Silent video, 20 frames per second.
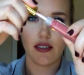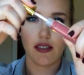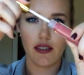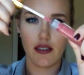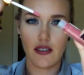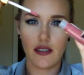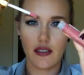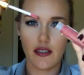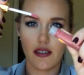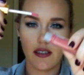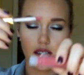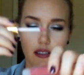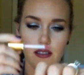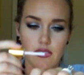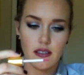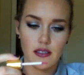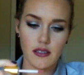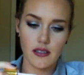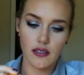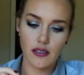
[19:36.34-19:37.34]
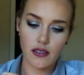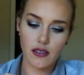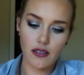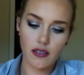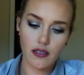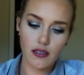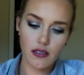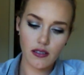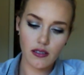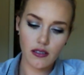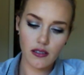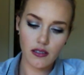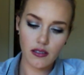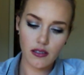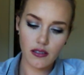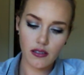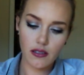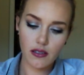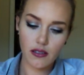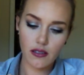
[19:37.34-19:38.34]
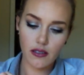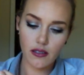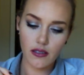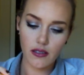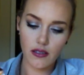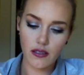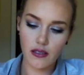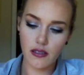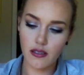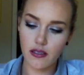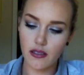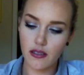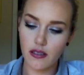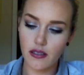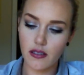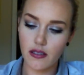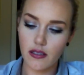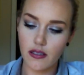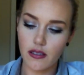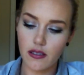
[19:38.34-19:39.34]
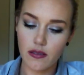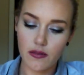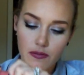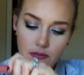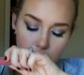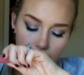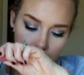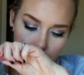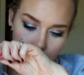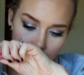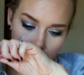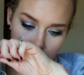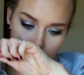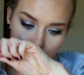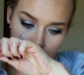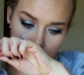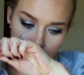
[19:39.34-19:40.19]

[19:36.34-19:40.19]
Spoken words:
Nobody speaks.